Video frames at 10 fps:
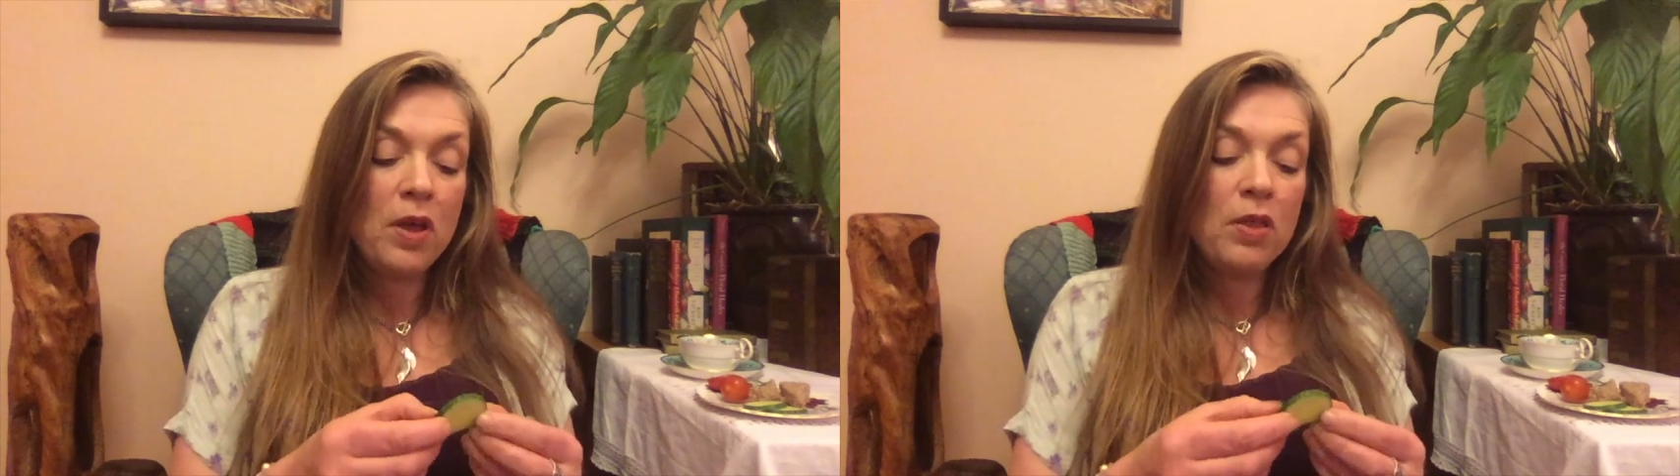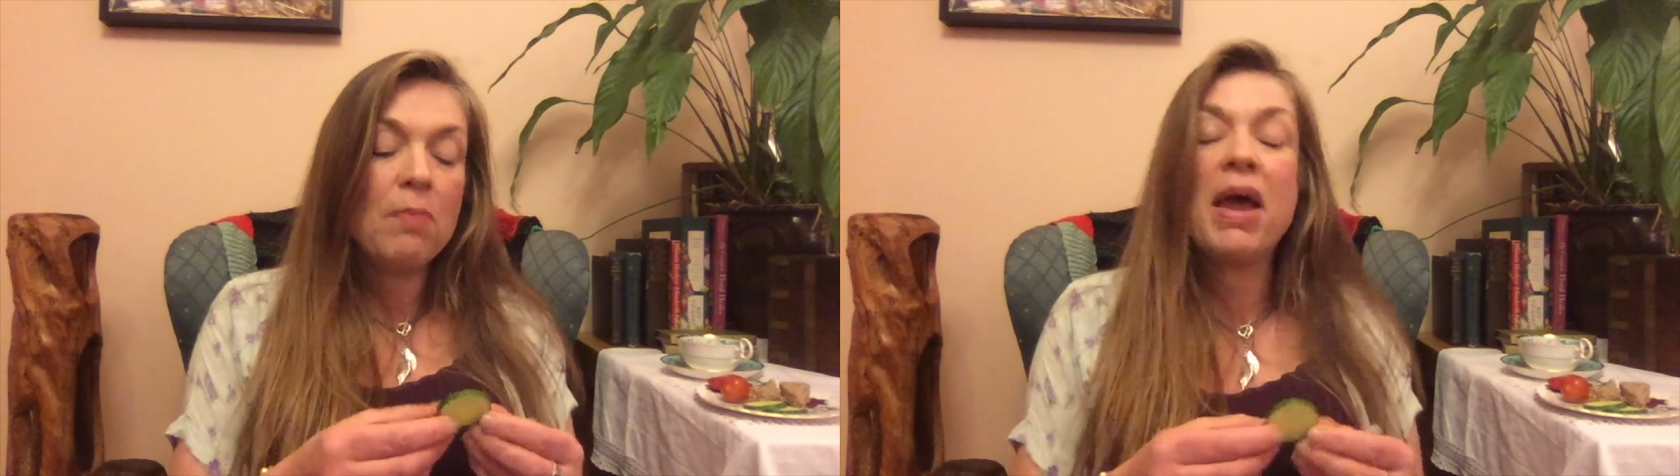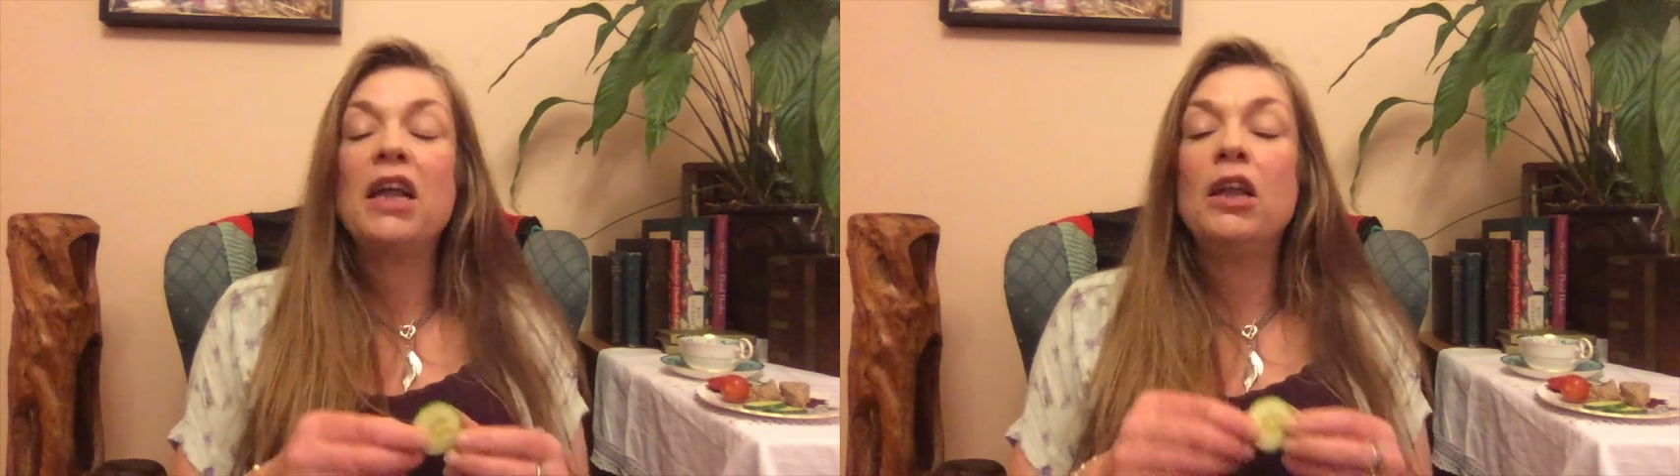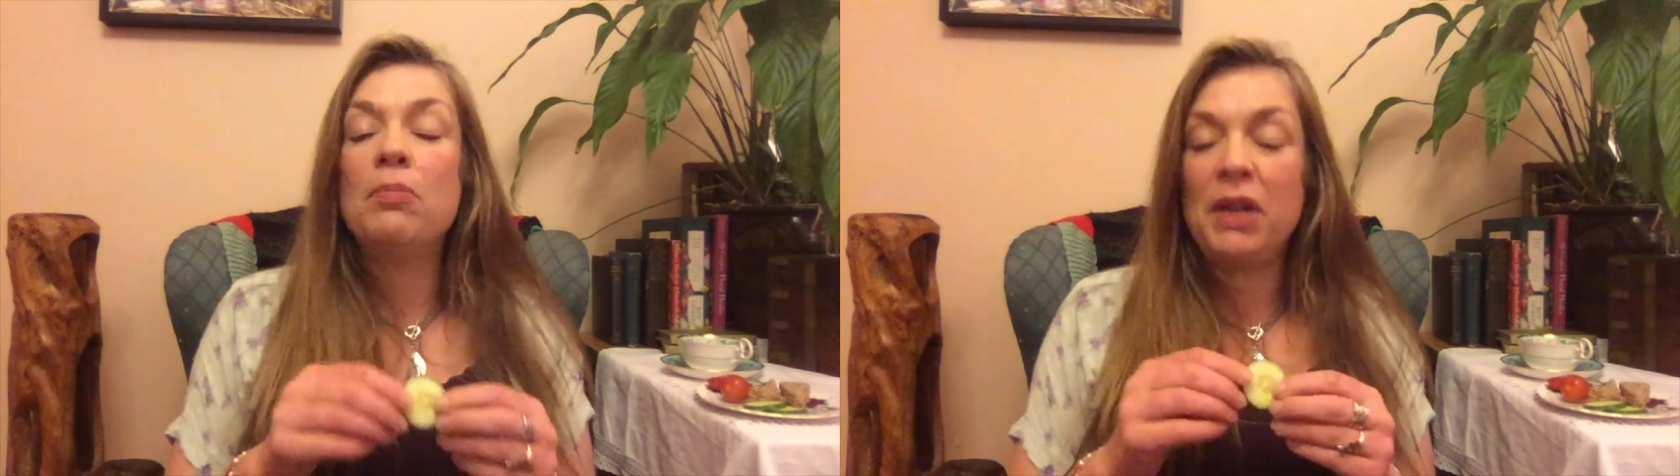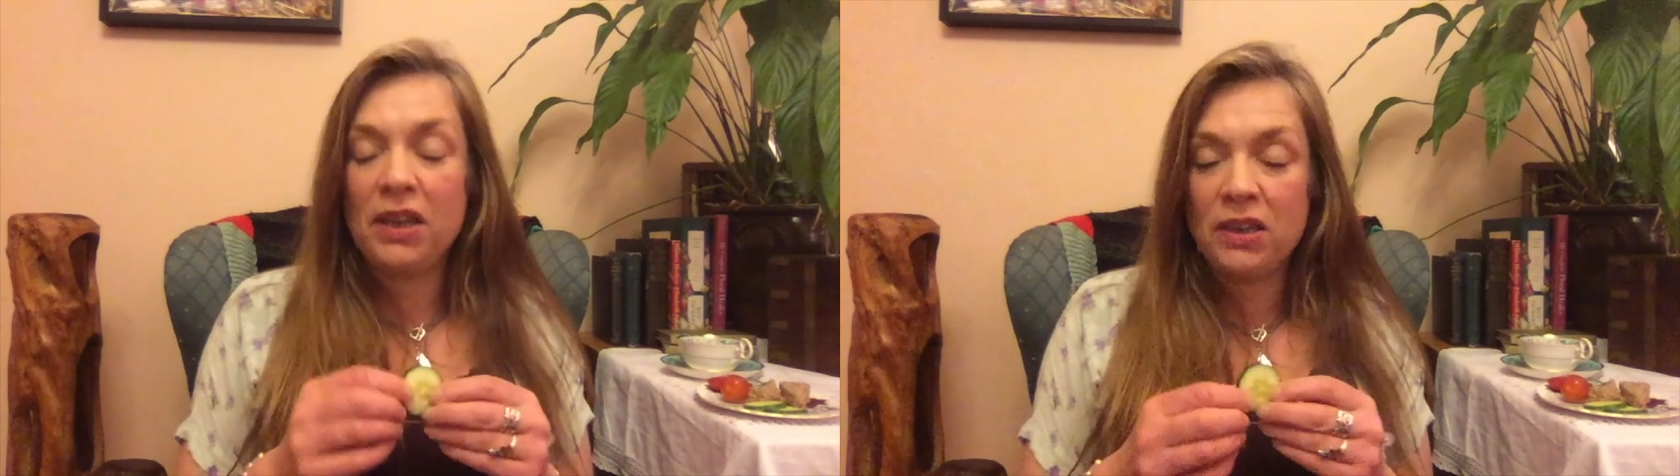the male
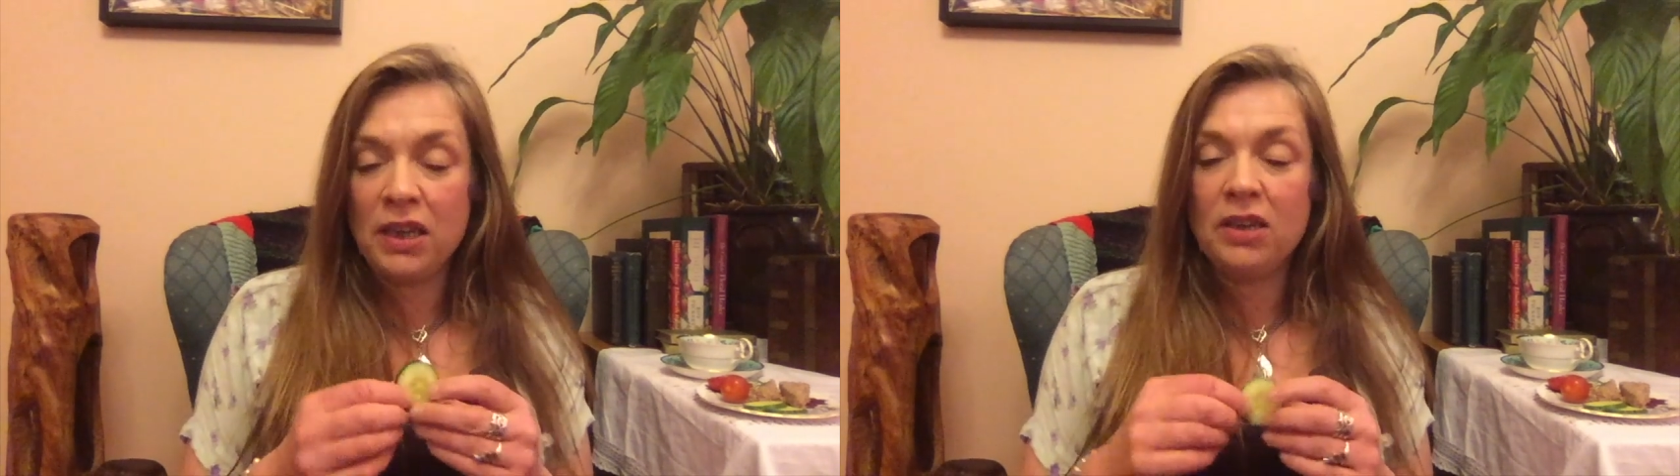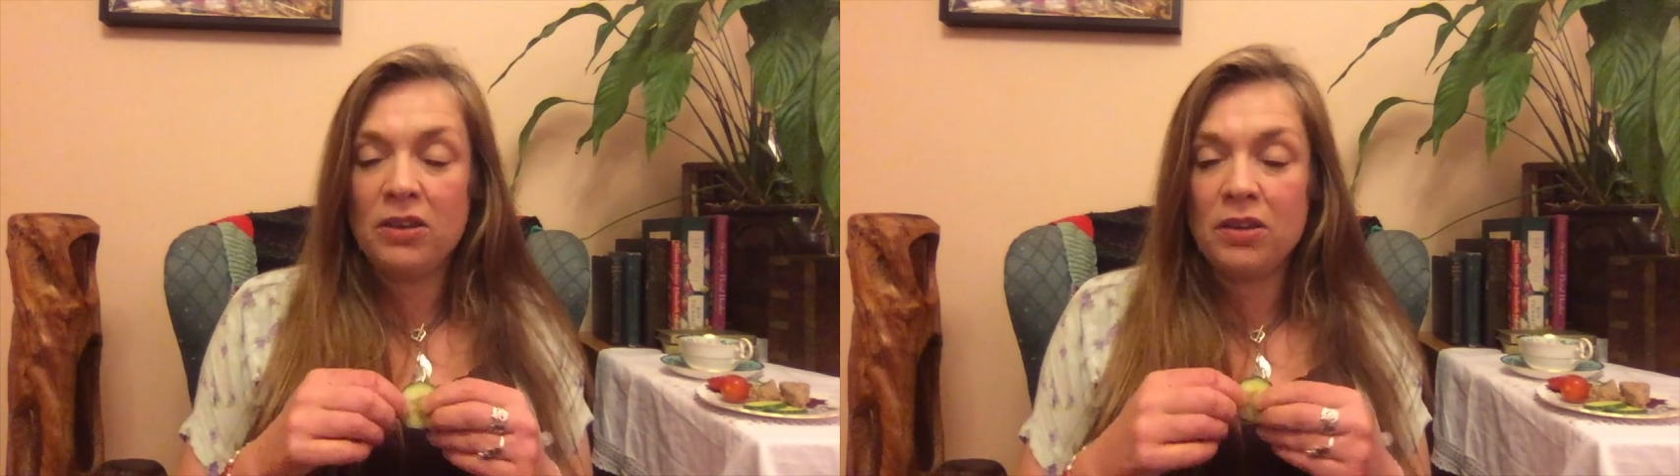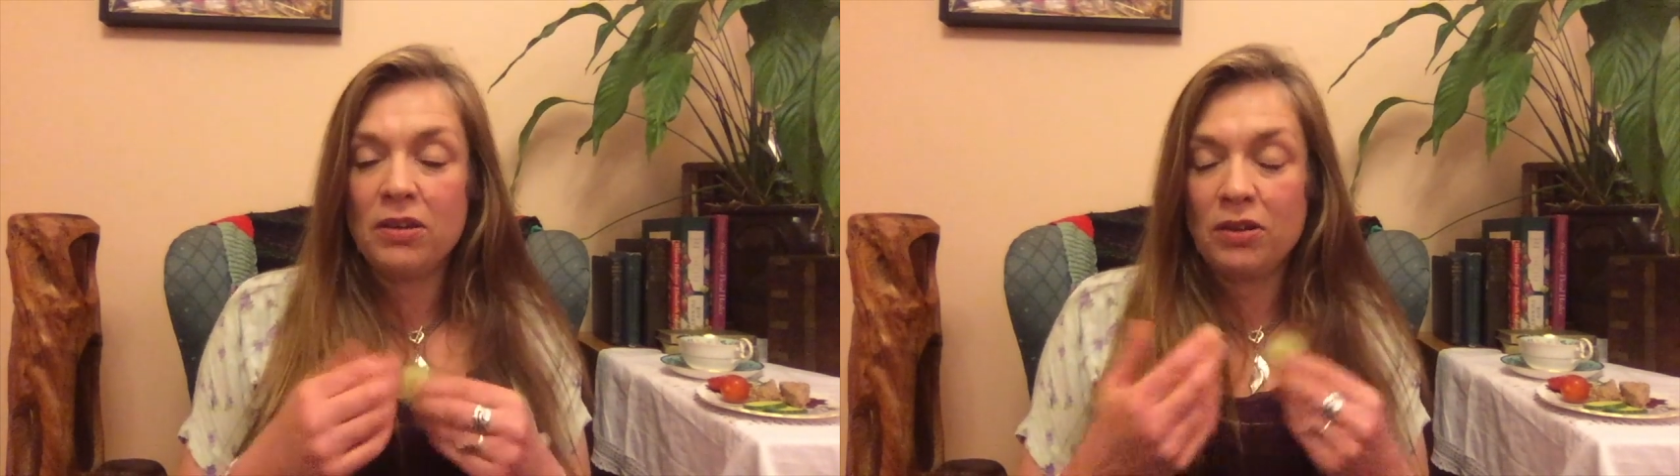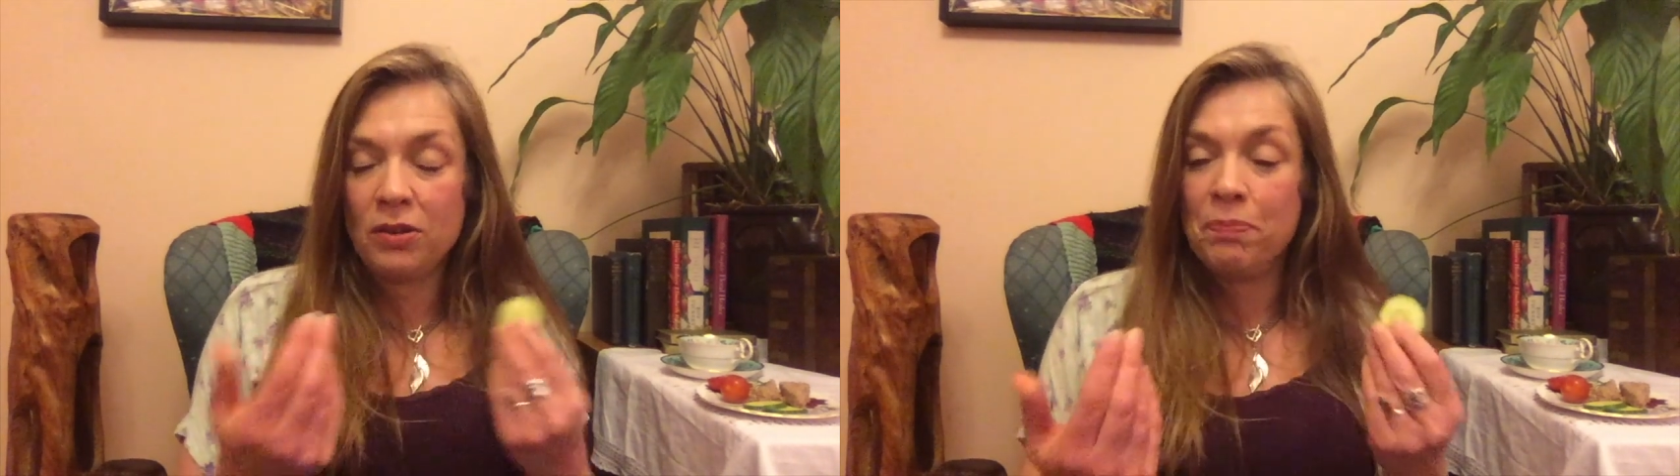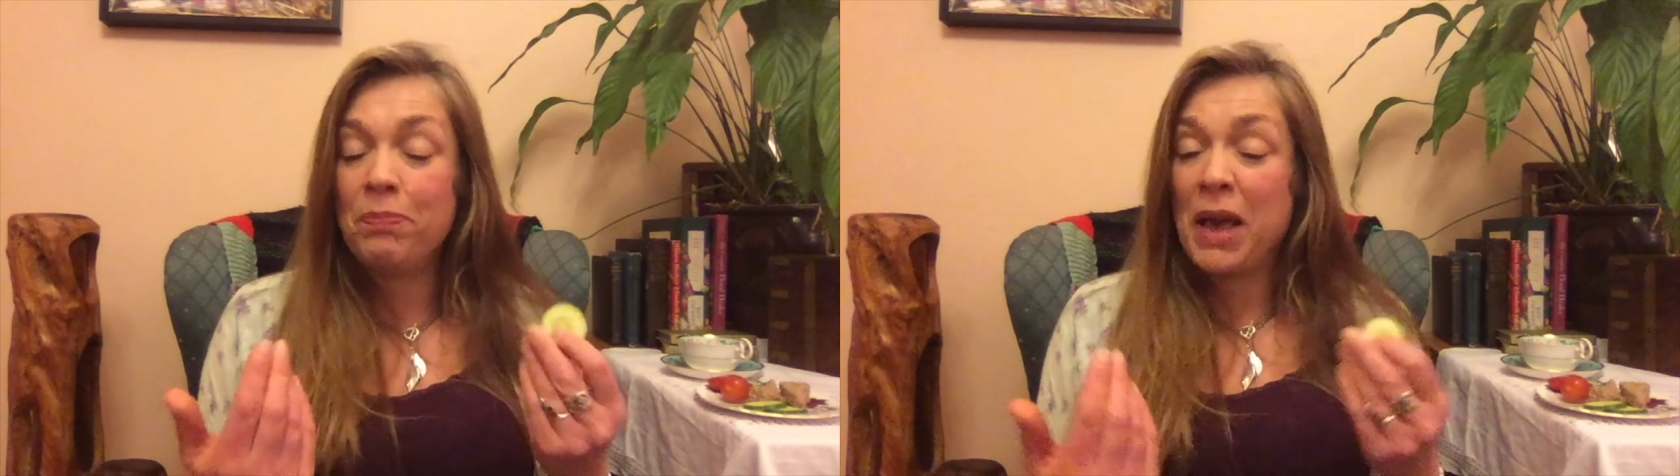ability to,
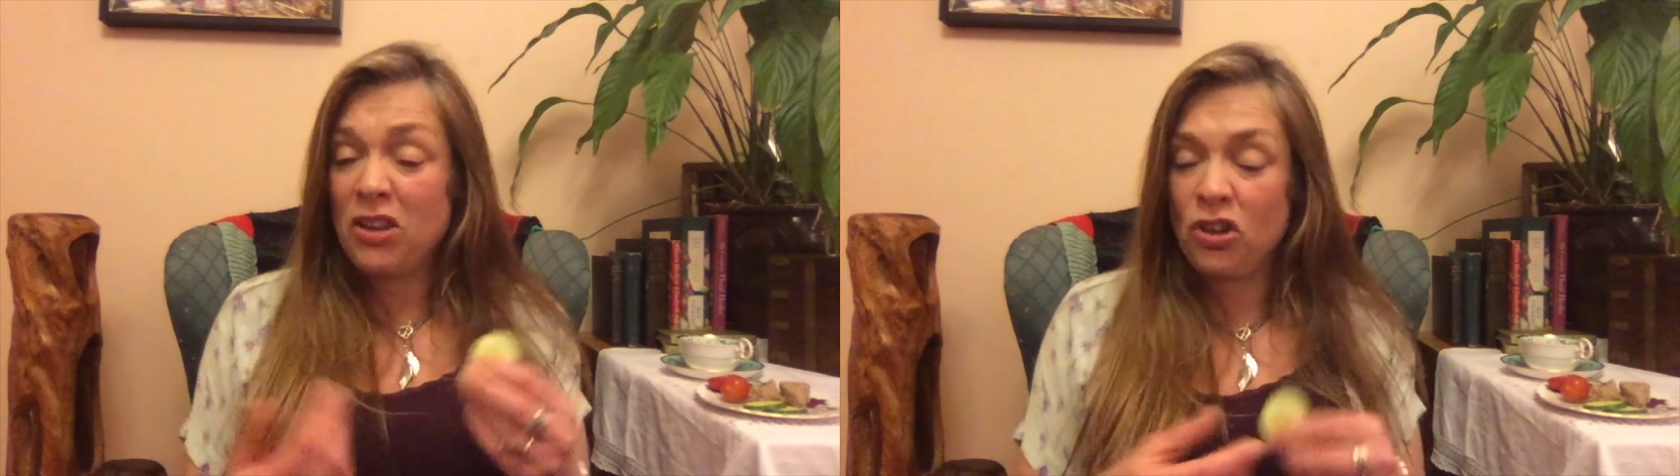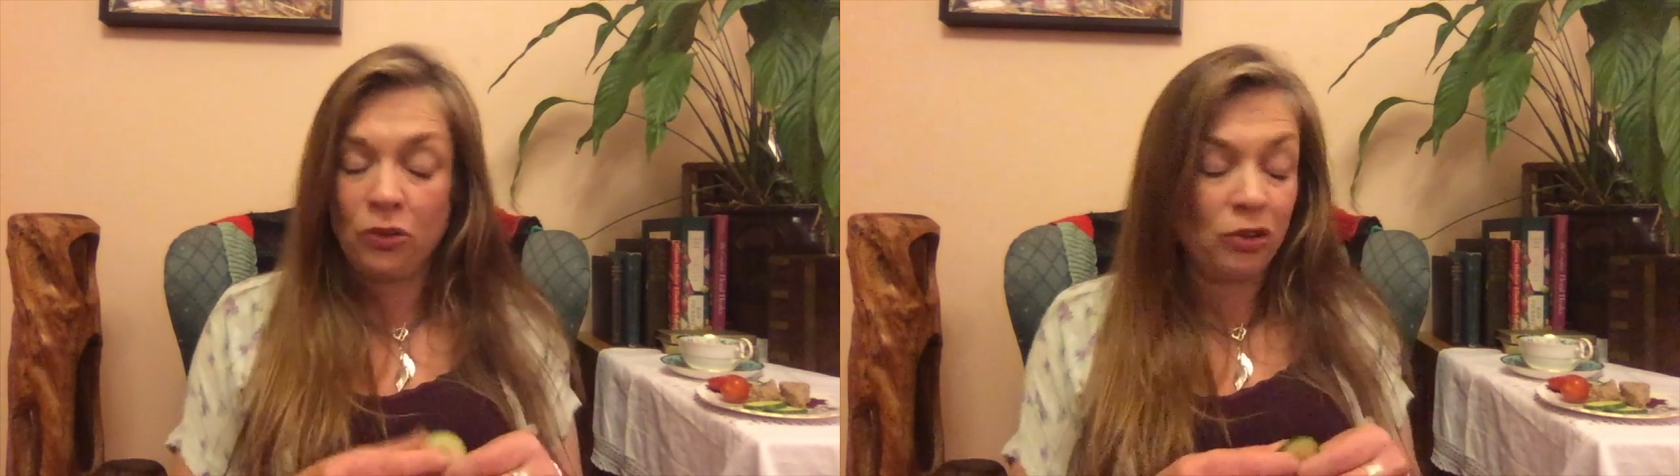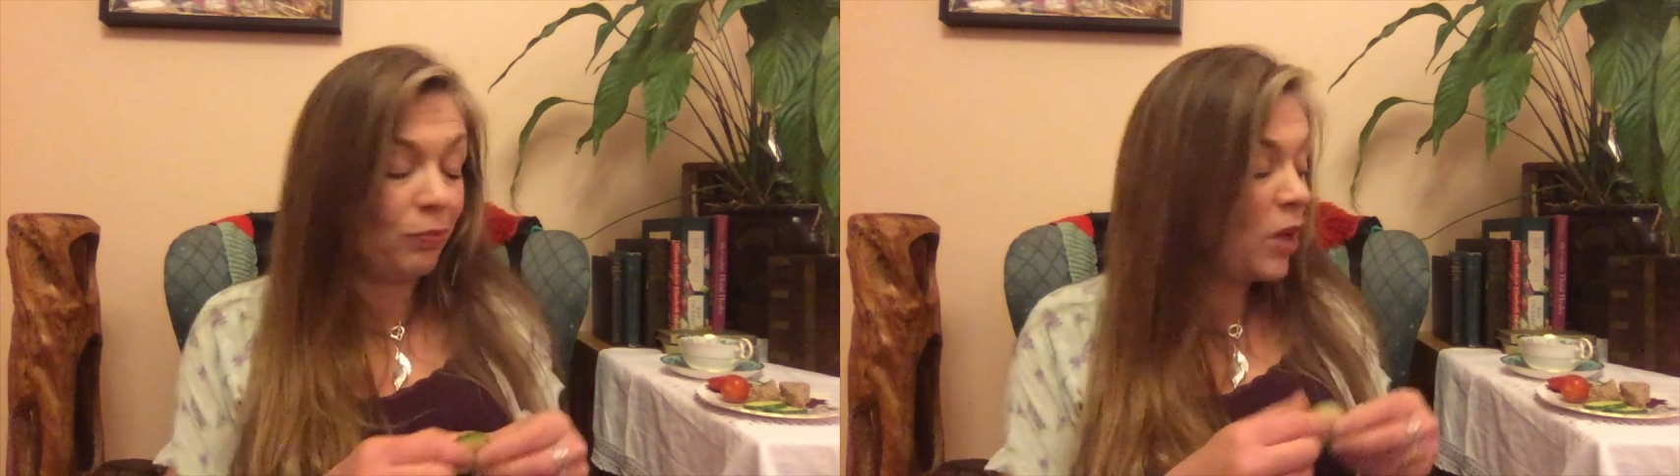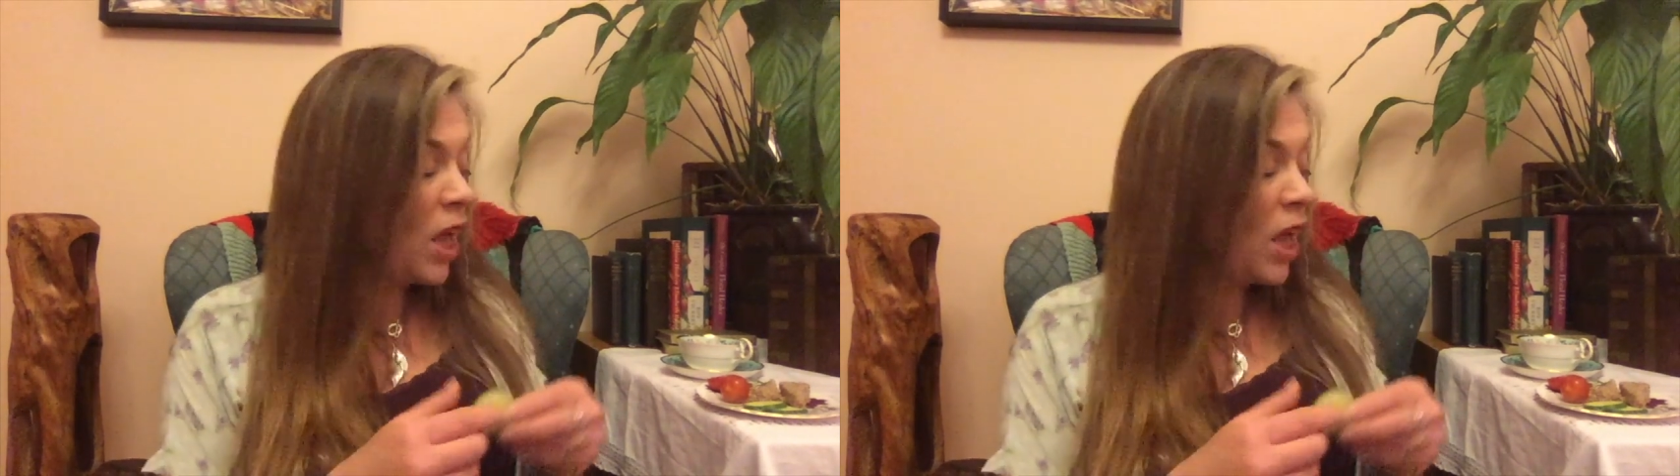to bear children